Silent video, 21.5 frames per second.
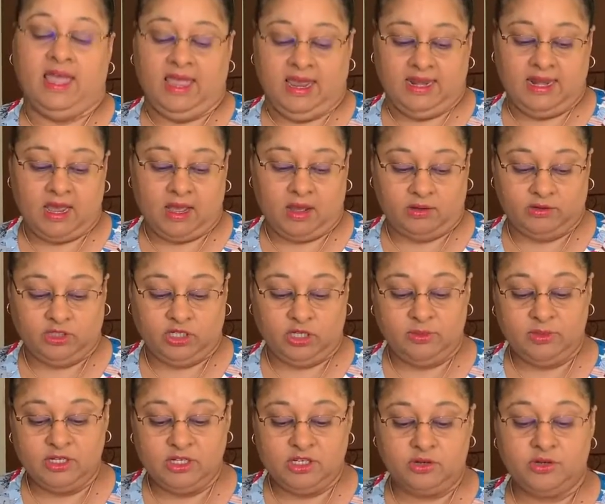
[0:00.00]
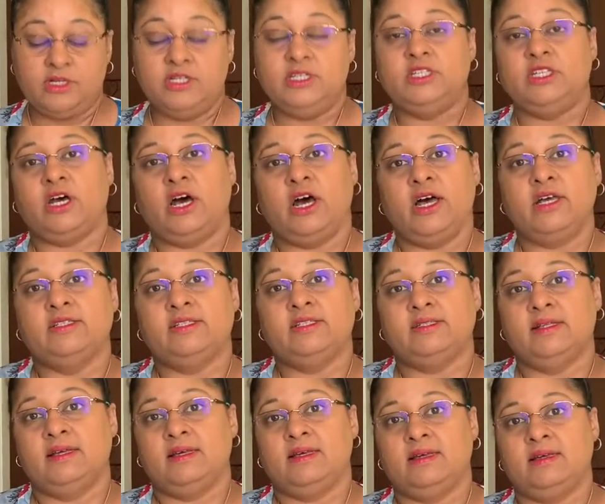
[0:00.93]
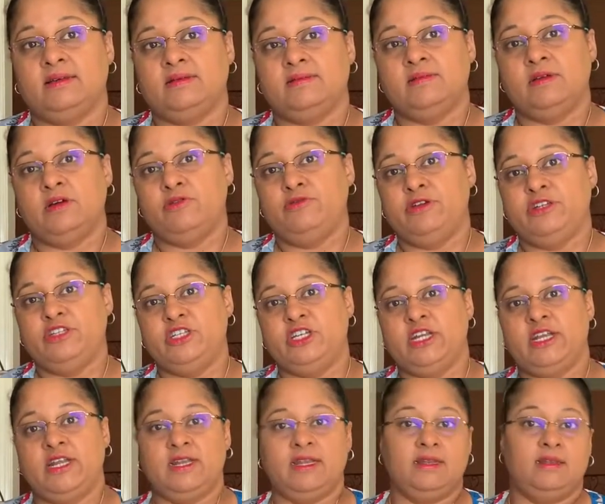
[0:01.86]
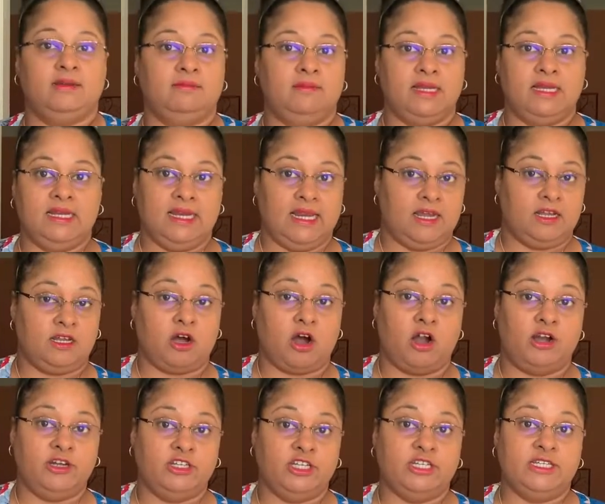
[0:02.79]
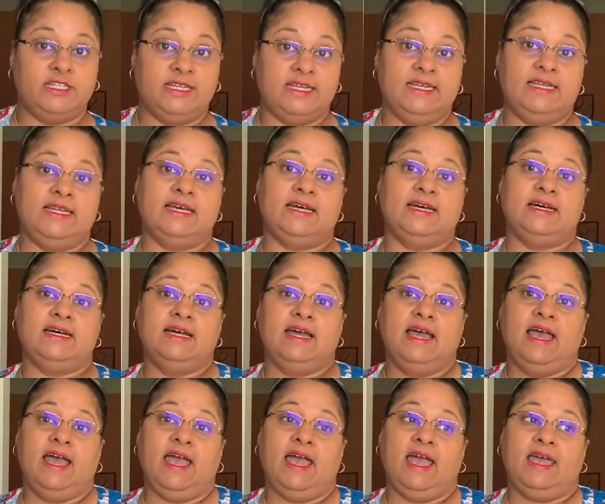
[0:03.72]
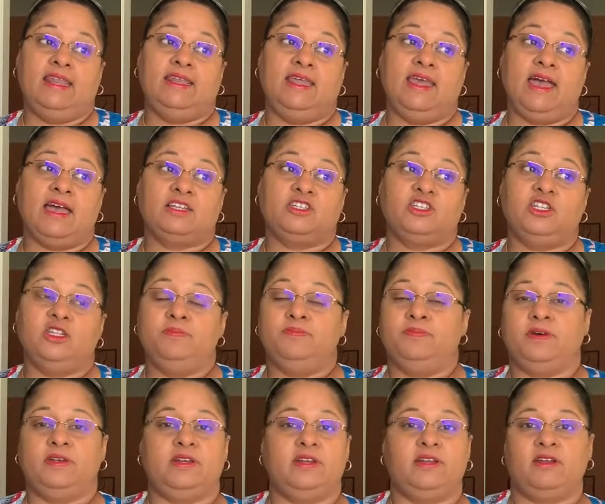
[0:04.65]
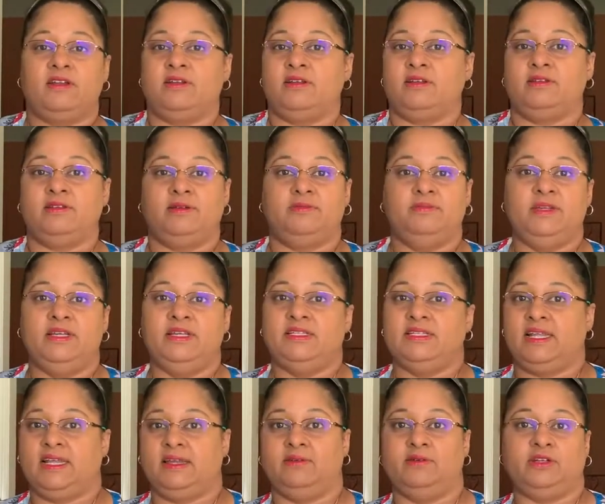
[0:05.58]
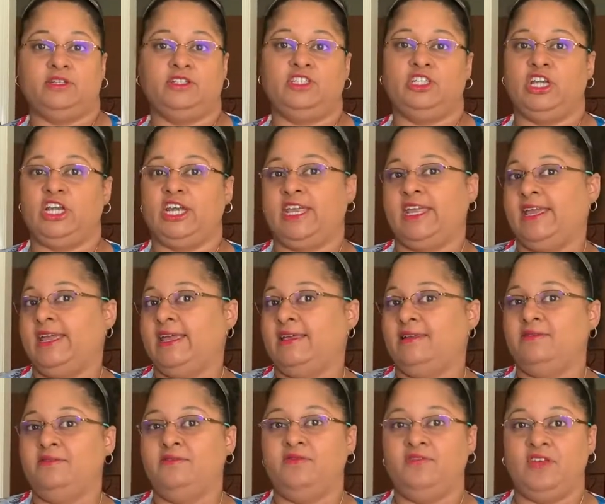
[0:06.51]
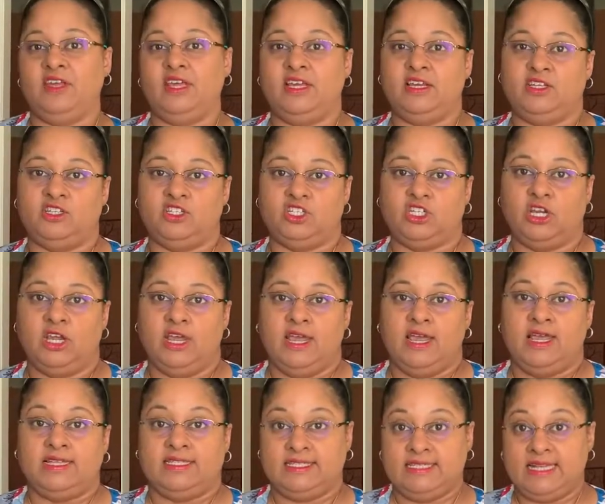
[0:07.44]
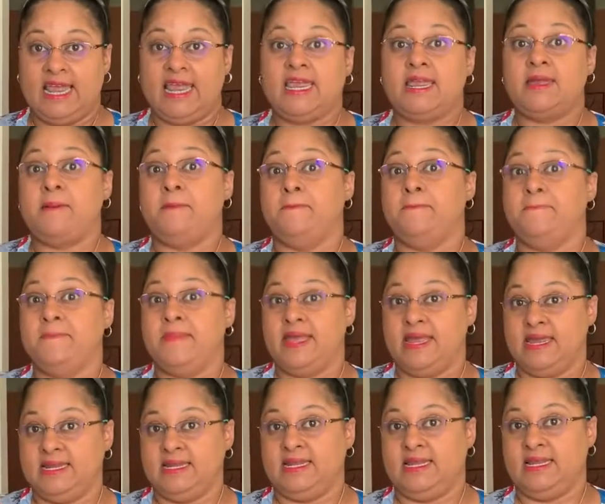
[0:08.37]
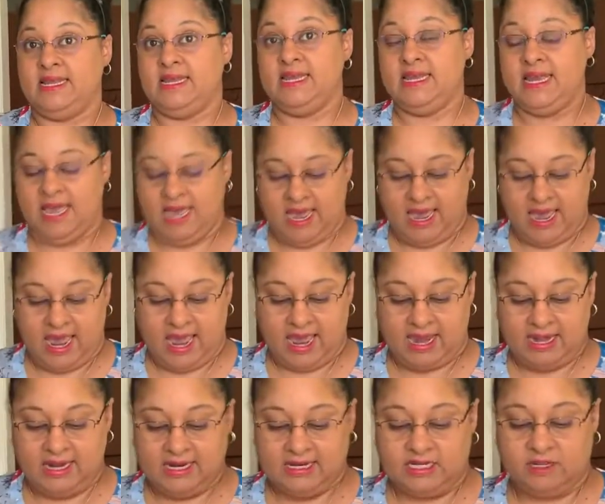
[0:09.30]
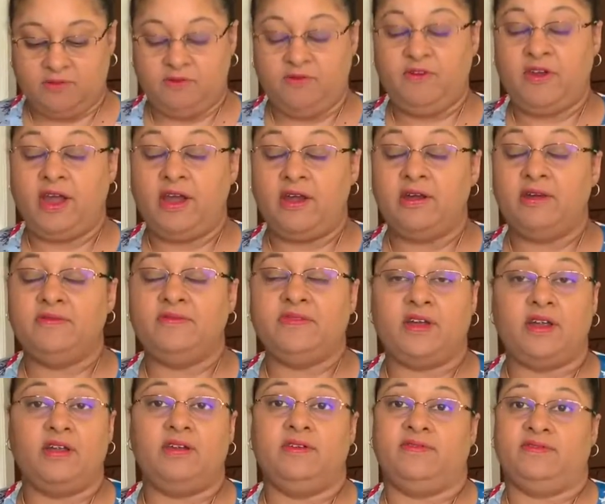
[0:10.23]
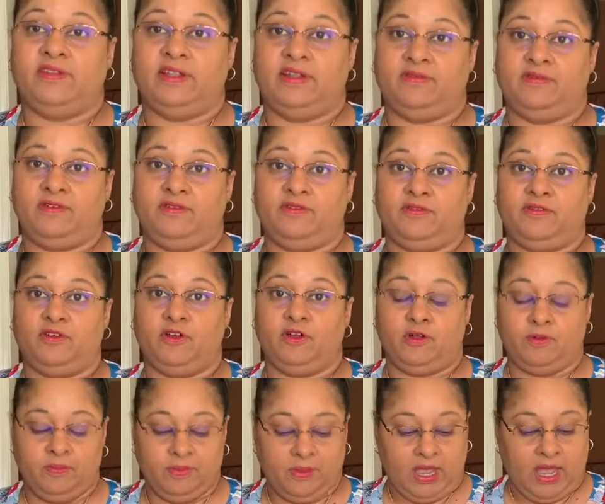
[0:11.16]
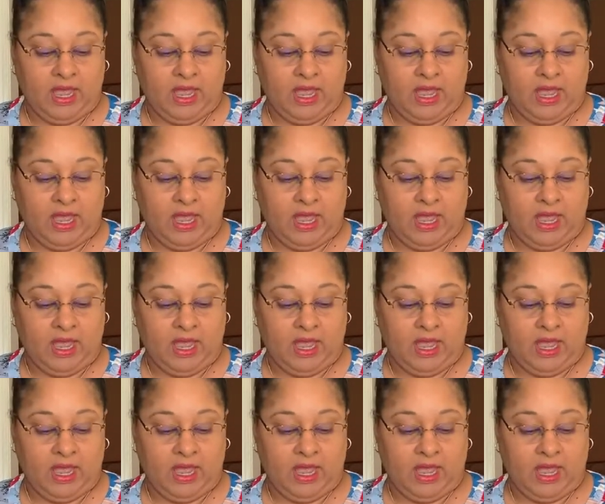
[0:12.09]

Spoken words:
Now, chimichurri sauce originated in Argentina, and they actually put it on all their meats, like grilled chicken, fish, steak mainly. And it's very, very flavorful.